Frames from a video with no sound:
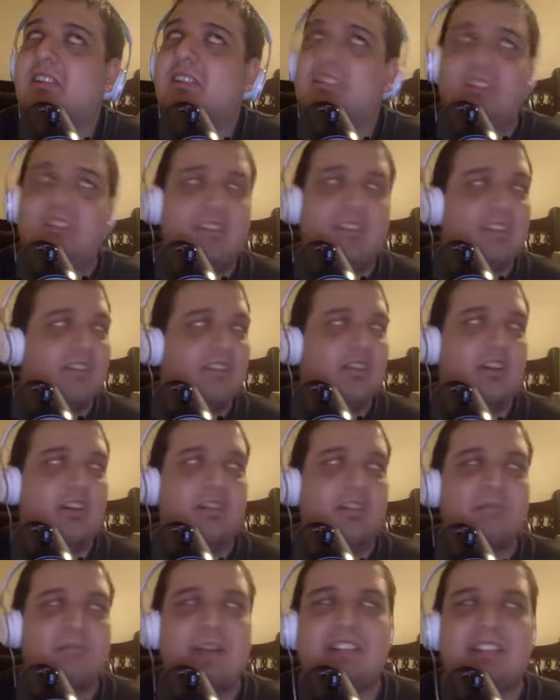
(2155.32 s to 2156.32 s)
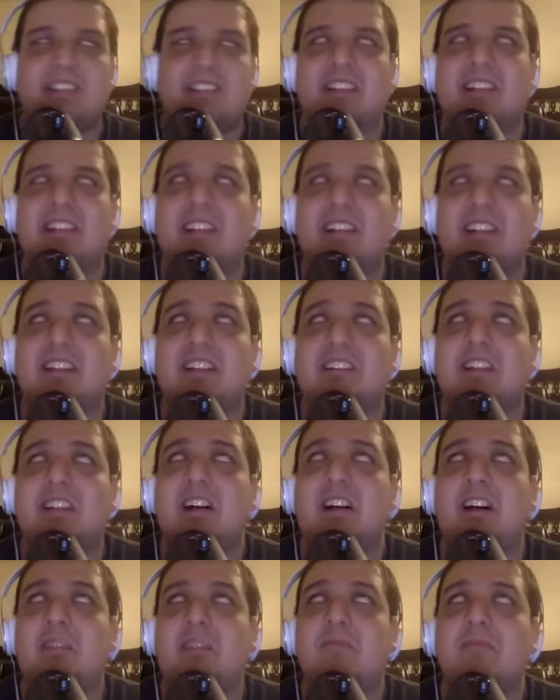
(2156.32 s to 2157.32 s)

Oh. Like basically, it's um,